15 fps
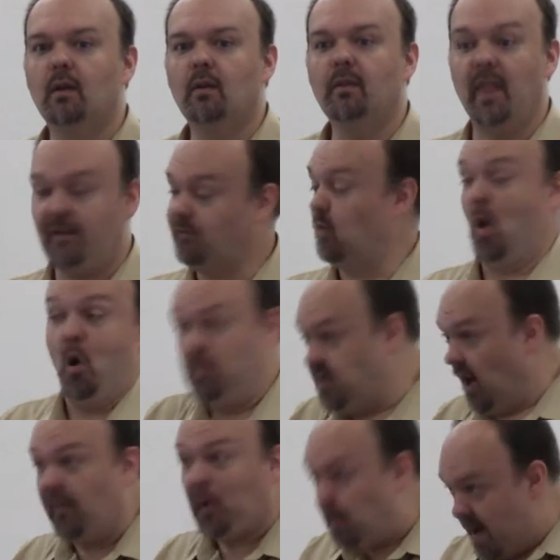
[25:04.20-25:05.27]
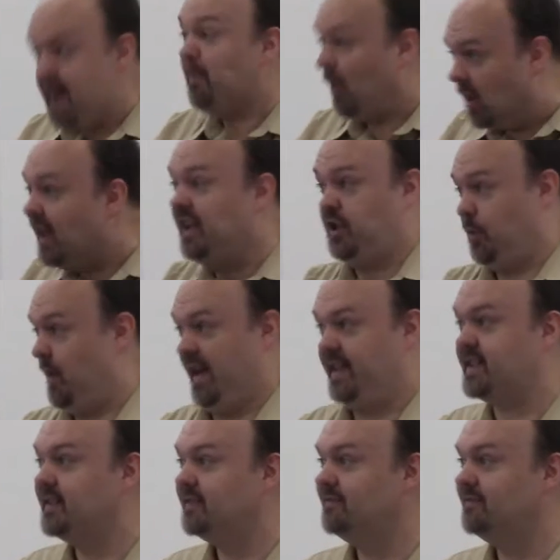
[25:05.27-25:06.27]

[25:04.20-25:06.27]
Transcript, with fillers: They've roped other people into it.